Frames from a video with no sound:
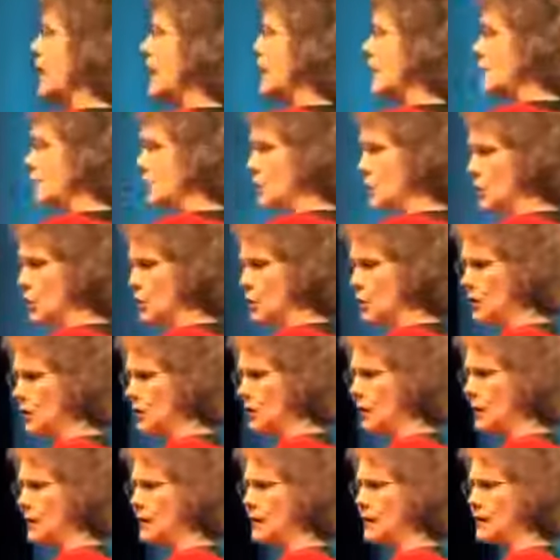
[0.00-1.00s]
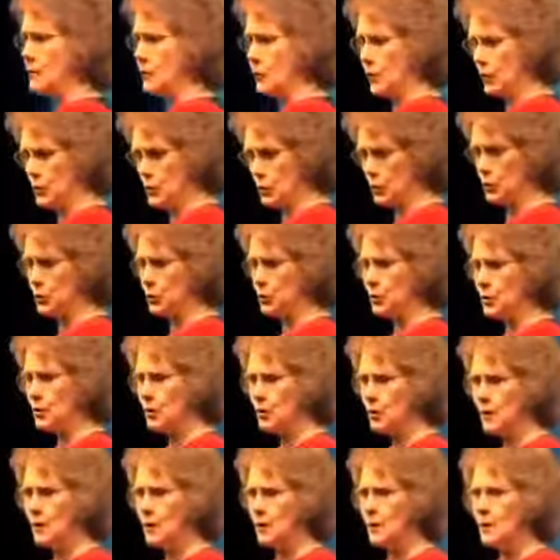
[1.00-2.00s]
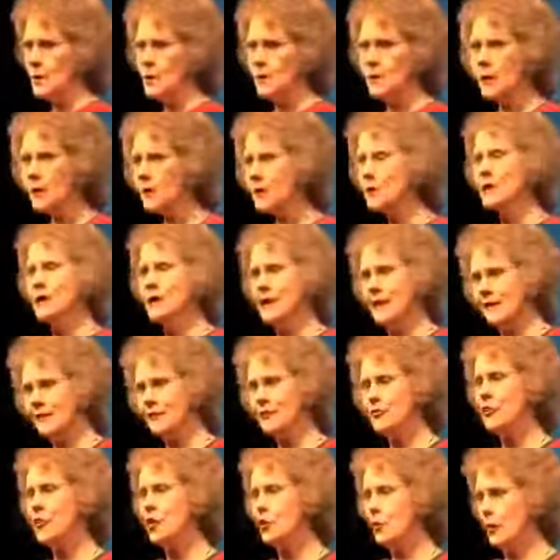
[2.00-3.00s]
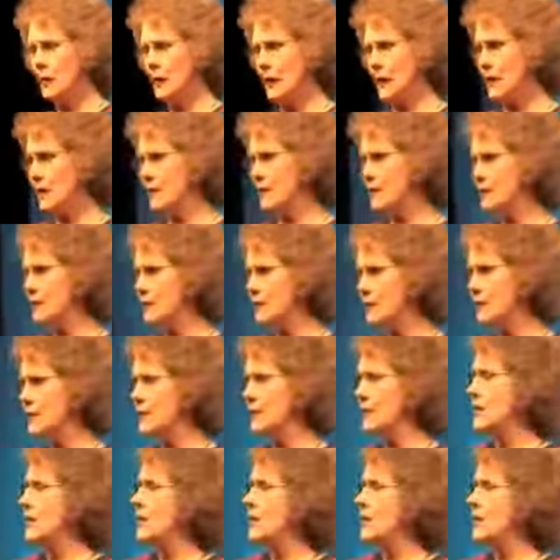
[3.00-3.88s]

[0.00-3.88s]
and we know a lot, and we do. But we never know enough.